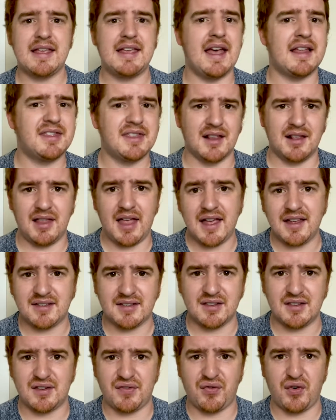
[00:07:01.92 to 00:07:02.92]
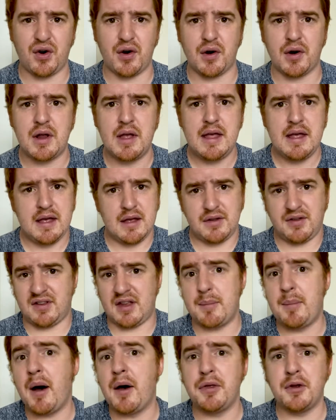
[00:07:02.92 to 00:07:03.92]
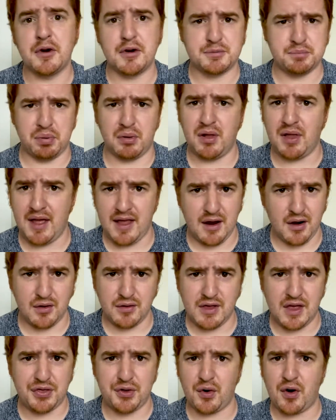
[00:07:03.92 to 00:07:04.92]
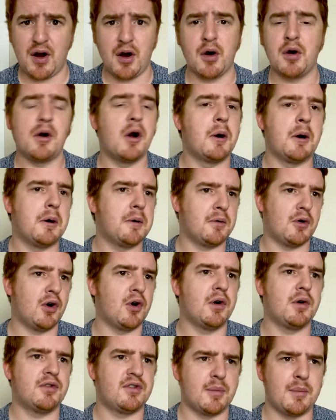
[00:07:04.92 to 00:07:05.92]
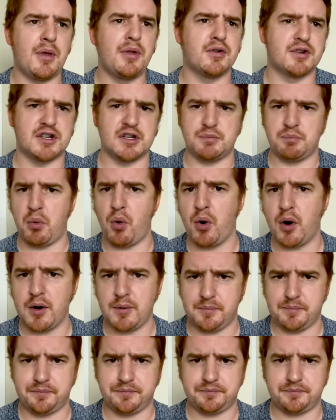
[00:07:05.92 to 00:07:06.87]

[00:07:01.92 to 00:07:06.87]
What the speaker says: get the license for some other player that they're, or some other sport